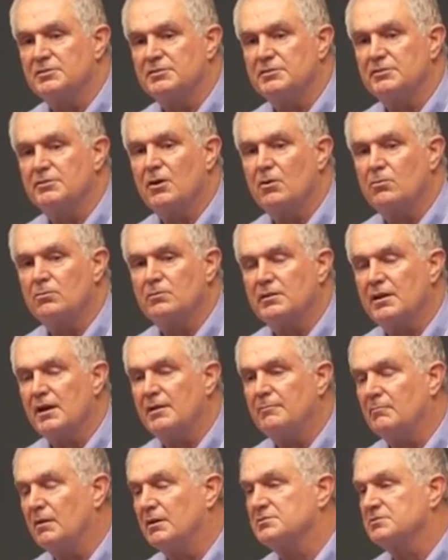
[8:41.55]
and you don't
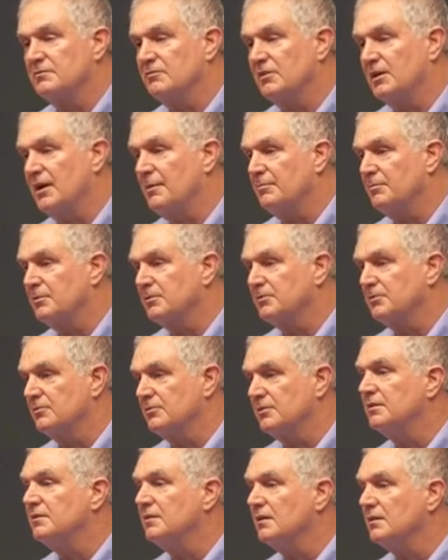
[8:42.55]
get much of an
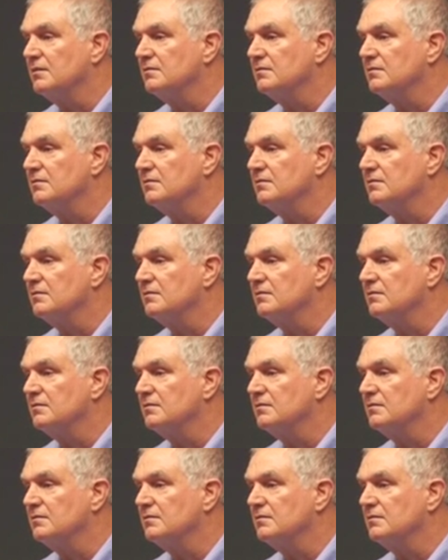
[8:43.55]
opportunity